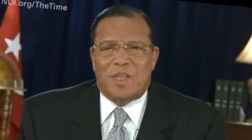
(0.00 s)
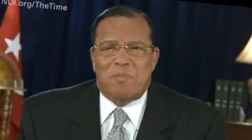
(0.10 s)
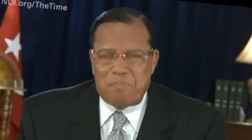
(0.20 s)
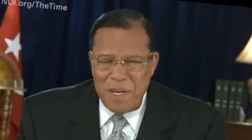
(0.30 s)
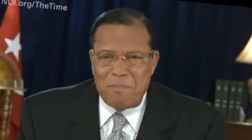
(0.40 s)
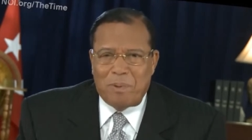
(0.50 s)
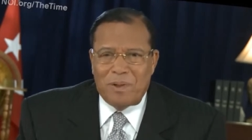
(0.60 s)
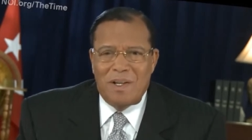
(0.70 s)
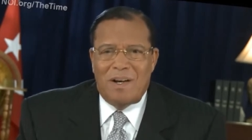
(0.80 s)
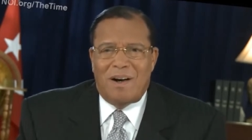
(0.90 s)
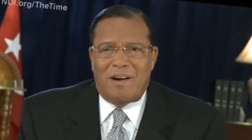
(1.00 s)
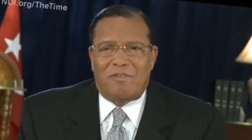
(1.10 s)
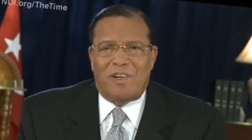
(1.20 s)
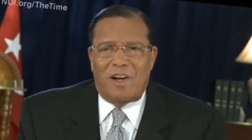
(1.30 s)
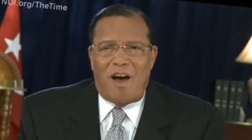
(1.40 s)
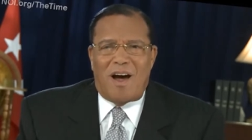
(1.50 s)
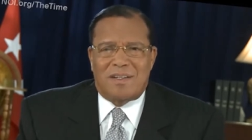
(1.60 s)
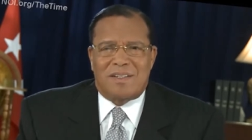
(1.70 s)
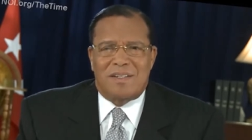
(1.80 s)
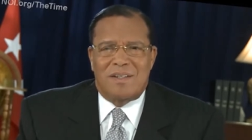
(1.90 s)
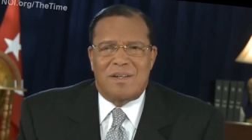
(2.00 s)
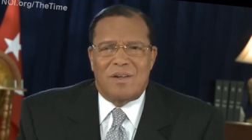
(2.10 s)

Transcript: the people of Lot,